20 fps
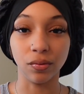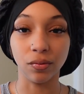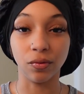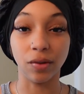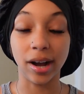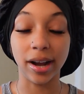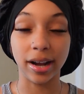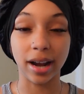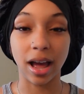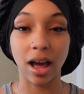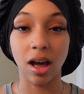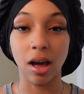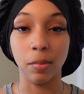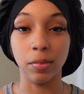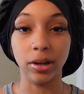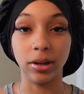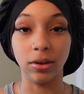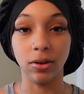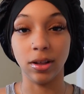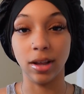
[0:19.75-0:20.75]
right now i'm
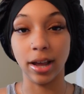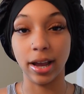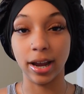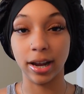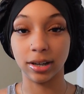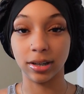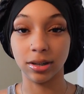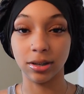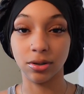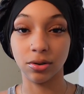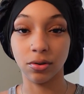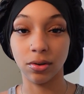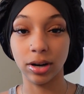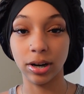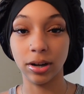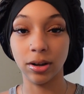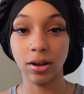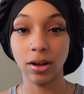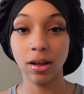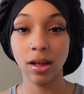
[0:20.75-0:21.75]
gonna do the hair
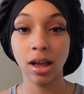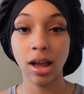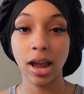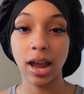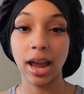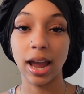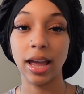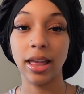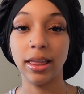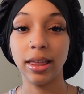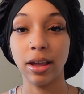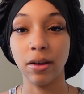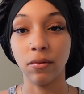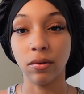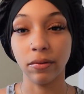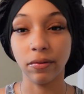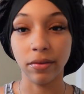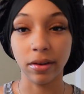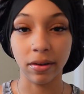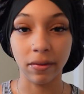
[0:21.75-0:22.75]
tutorial and then
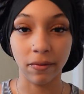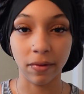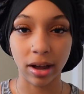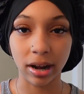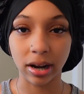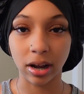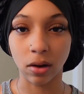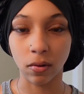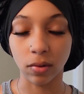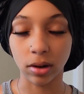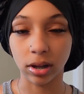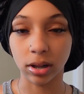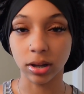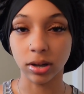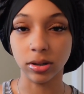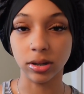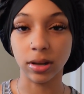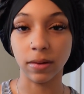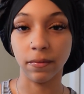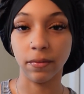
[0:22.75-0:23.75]
we're gonna find out what
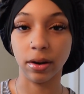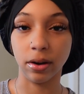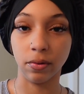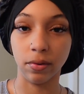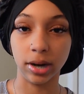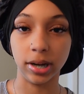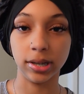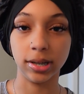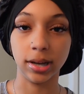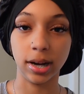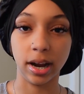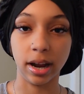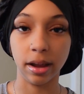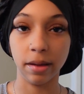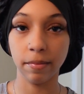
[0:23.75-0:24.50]
clothes i'm gonna wear today